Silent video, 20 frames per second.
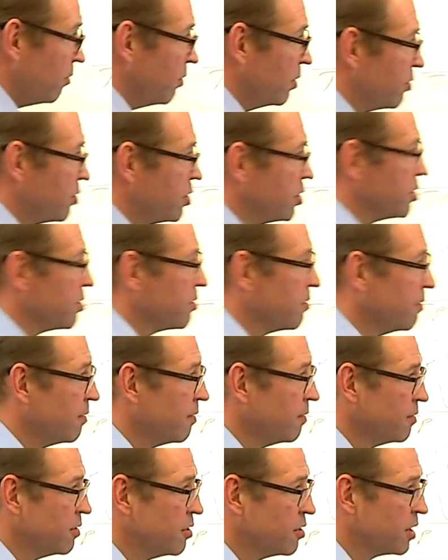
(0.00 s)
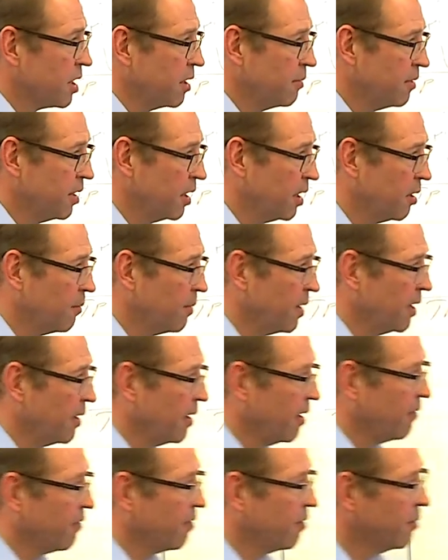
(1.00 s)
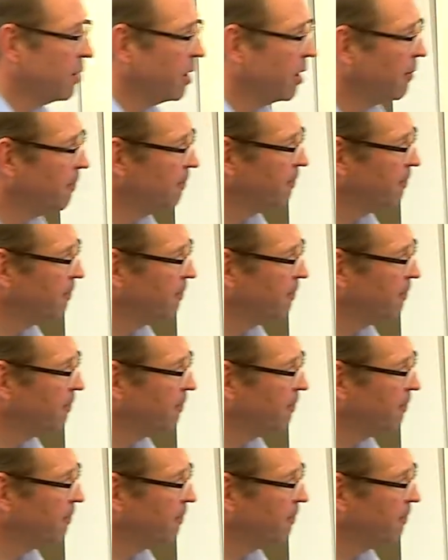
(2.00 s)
we'll just, just keep thinking about that for a minute.